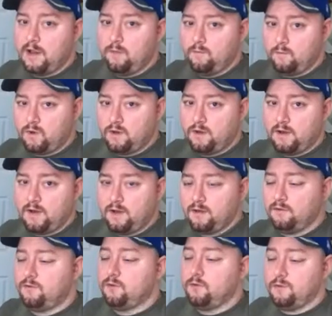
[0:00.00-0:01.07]
and 1 and
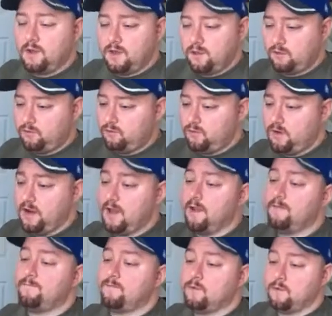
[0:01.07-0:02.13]
2 and 3 and
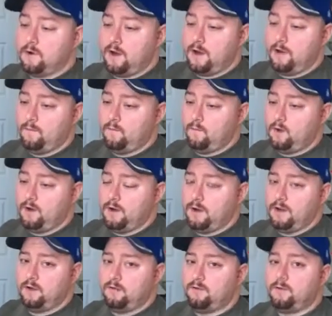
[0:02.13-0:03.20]
4 and 1
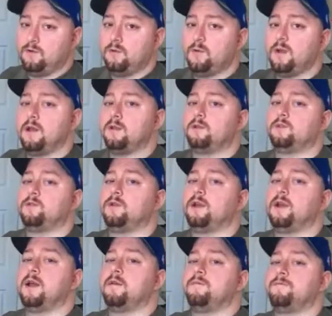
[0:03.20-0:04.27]
and 2 and 3
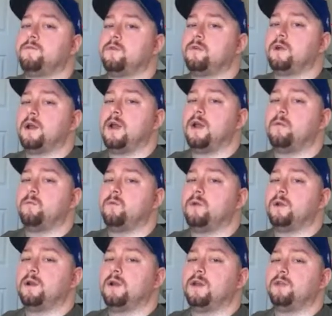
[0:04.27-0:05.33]
and 4 and
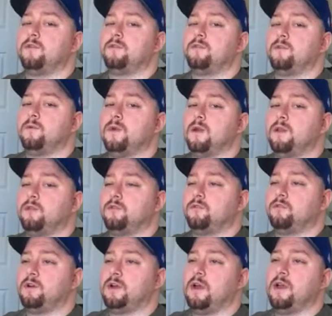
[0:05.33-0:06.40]
1 and 2 and
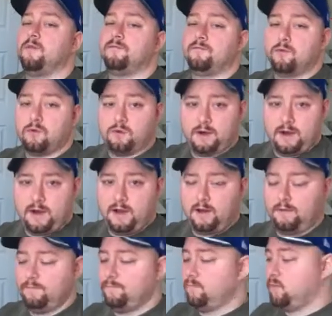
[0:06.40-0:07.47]
3 and 4
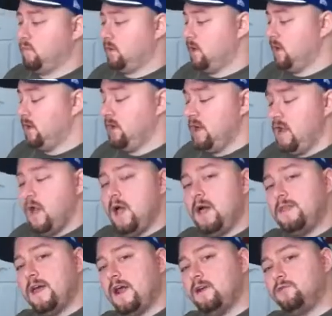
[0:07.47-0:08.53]
and. Okay.
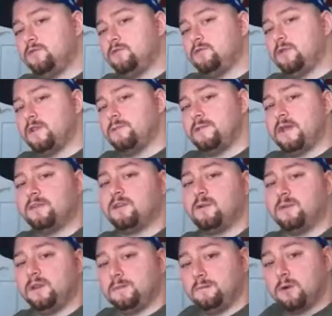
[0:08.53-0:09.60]
That is the rhythm that is
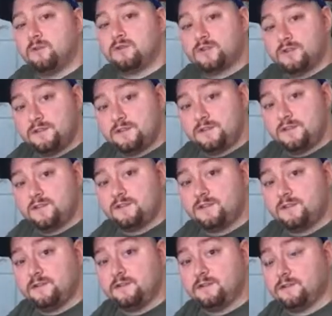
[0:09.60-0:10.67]
going to be the most
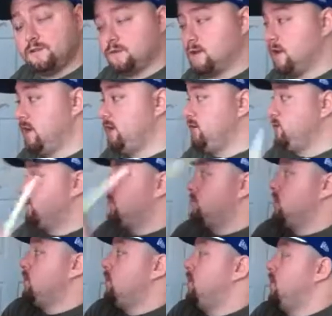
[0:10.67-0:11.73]
consistent. Okay.
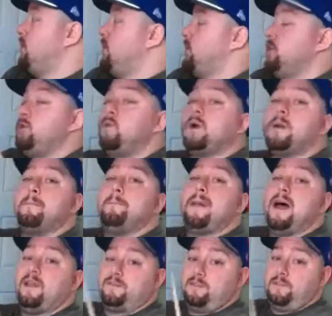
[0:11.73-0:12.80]
So you want to
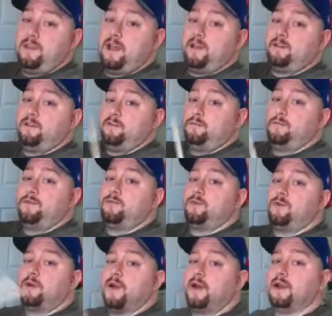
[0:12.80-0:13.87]
master that
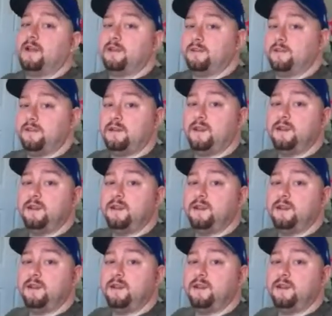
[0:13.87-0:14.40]
before getting into